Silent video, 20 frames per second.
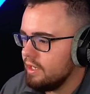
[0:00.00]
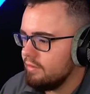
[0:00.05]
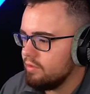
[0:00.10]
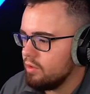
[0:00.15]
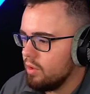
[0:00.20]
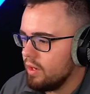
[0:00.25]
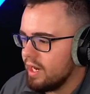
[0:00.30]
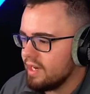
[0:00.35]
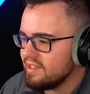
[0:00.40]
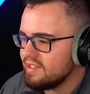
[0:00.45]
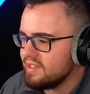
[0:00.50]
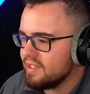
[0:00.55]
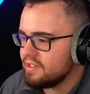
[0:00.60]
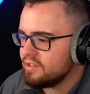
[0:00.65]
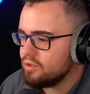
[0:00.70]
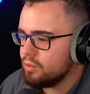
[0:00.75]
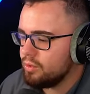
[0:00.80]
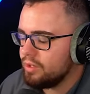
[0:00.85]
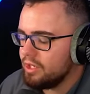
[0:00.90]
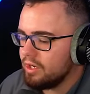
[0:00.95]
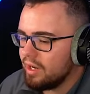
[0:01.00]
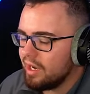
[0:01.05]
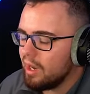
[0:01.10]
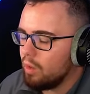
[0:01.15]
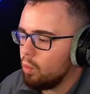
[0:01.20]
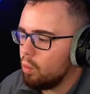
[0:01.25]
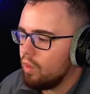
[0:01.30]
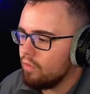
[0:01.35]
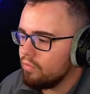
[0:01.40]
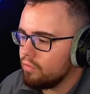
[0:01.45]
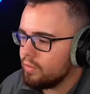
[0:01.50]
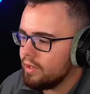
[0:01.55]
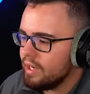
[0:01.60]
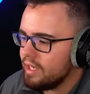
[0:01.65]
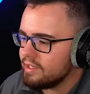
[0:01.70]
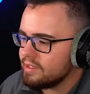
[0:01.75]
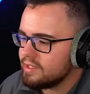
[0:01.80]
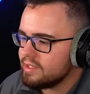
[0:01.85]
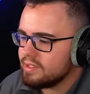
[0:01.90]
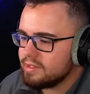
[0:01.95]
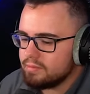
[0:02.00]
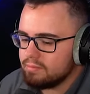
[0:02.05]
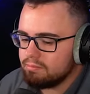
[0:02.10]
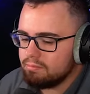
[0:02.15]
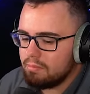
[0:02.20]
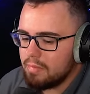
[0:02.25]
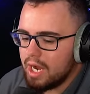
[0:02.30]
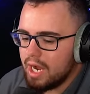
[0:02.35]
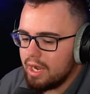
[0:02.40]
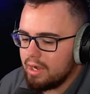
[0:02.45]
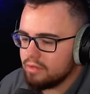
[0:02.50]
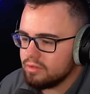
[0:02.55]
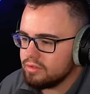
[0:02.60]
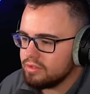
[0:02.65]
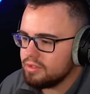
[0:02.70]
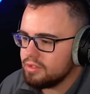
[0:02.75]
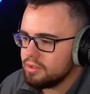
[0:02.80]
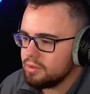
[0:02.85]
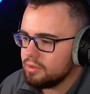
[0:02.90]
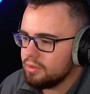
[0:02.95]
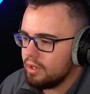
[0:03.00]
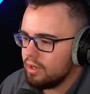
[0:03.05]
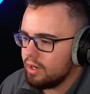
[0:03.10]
Even though I got a sick suit here, I got Wolverine as Miles, dude.